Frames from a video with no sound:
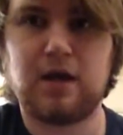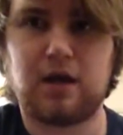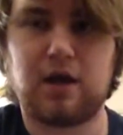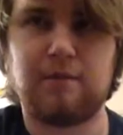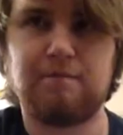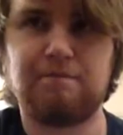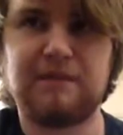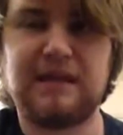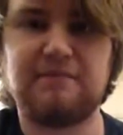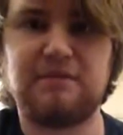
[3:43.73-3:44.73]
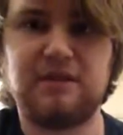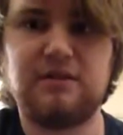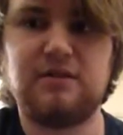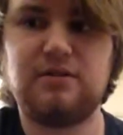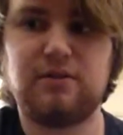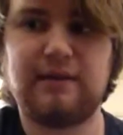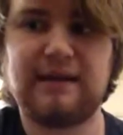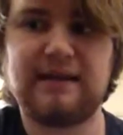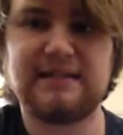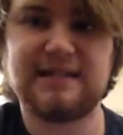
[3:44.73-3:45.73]
Him
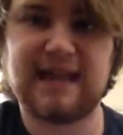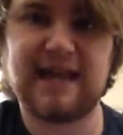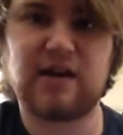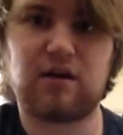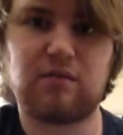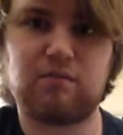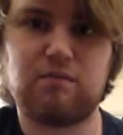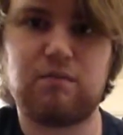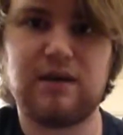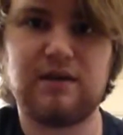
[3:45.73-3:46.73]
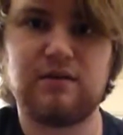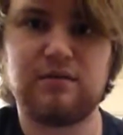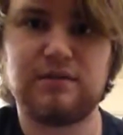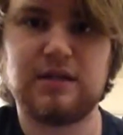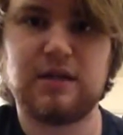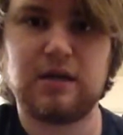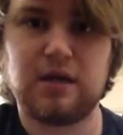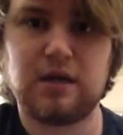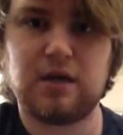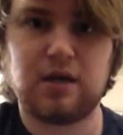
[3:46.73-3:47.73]
doing his gay cartwheels,
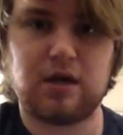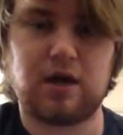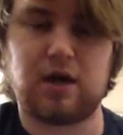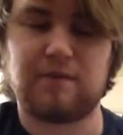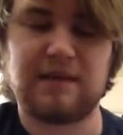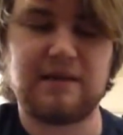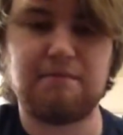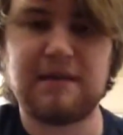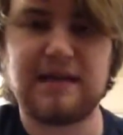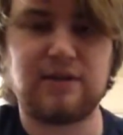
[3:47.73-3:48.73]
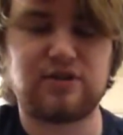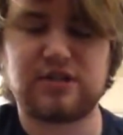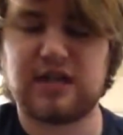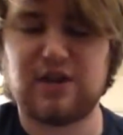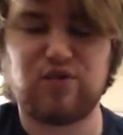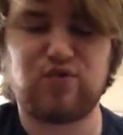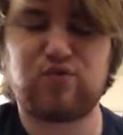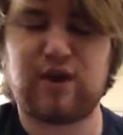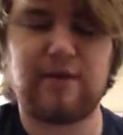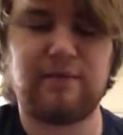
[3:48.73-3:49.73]
him being just
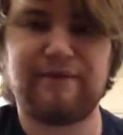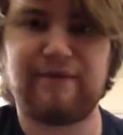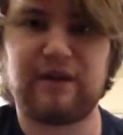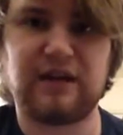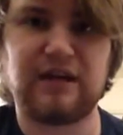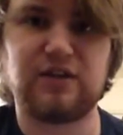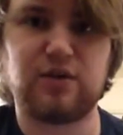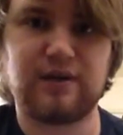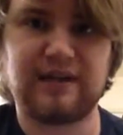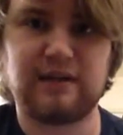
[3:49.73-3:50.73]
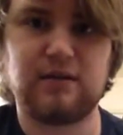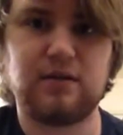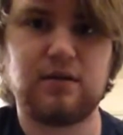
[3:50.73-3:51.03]
incredibly fucking annoying.